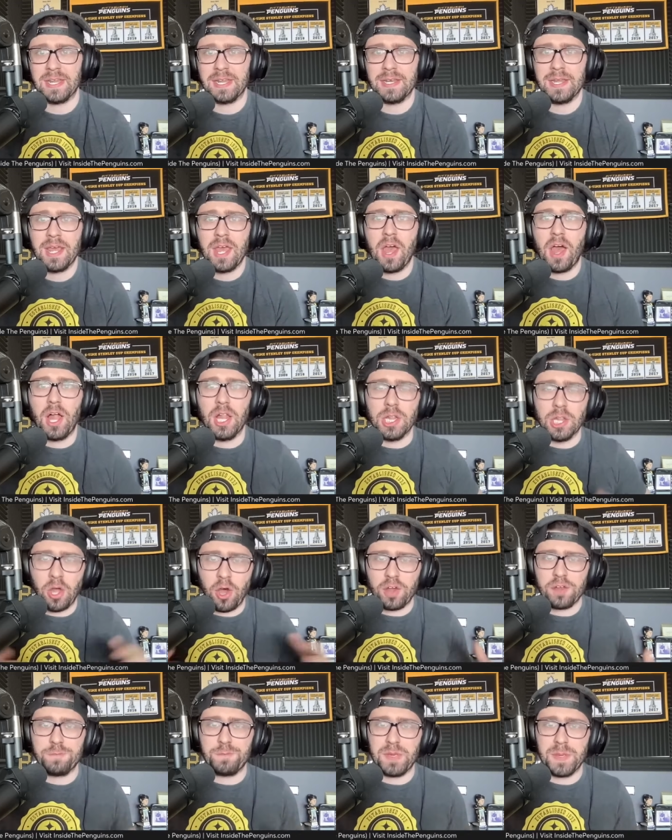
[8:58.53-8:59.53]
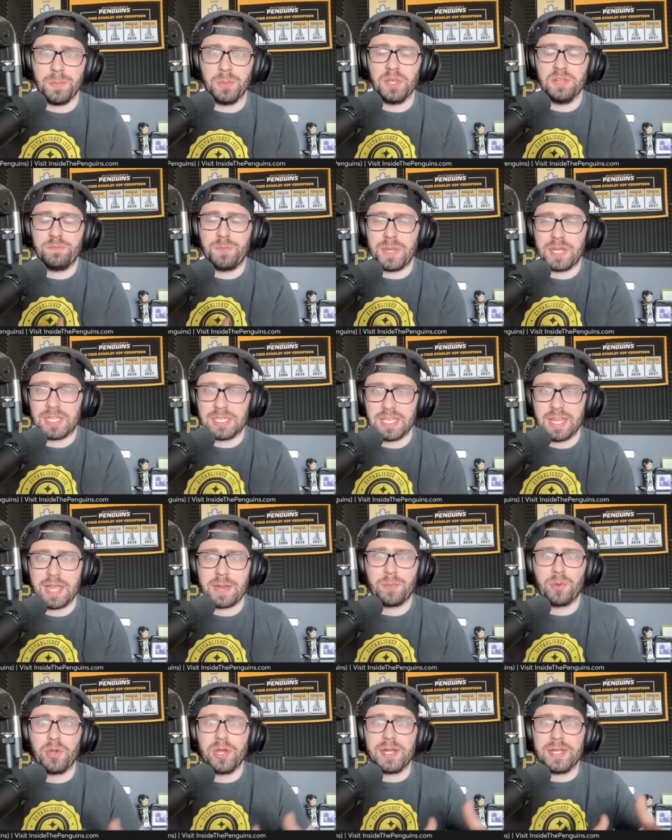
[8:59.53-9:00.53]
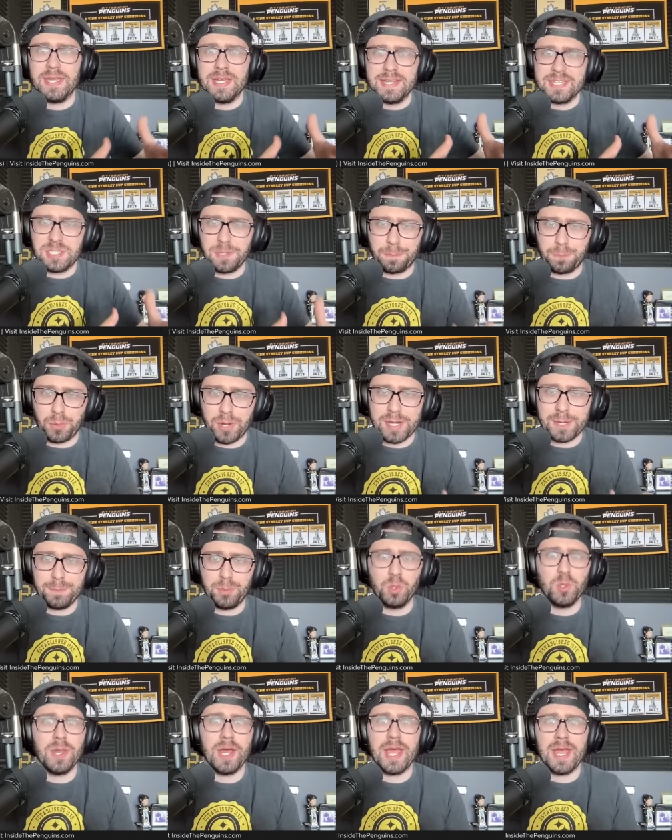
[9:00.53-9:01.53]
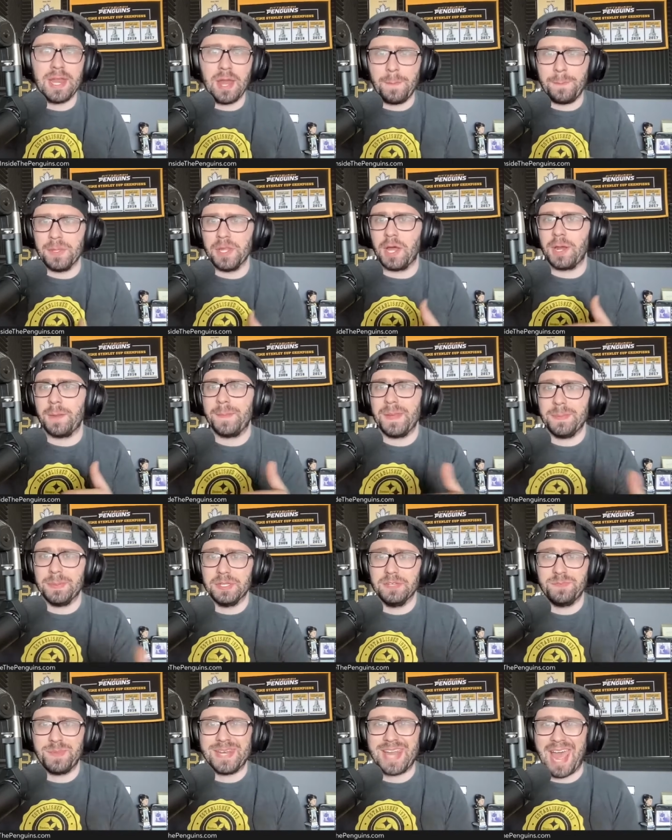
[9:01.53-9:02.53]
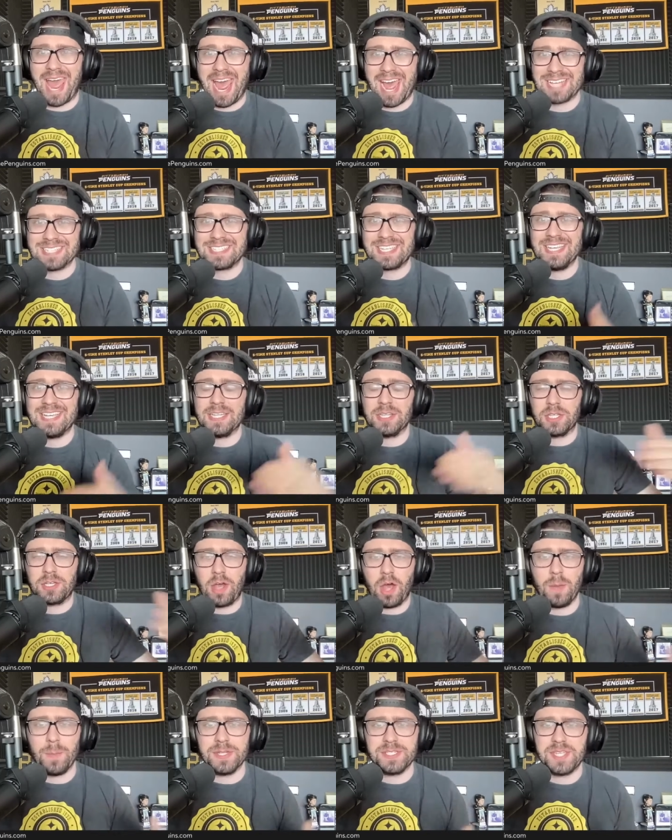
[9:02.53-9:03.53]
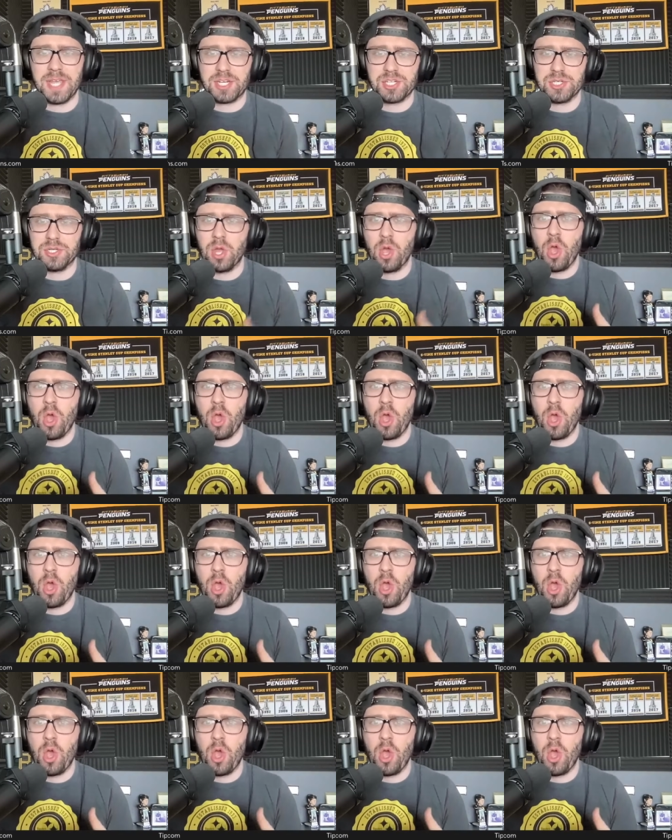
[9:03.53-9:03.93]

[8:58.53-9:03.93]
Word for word: And a lot of people have been clamoring to bring Poulin up. A lot of people have been asking in the comment section,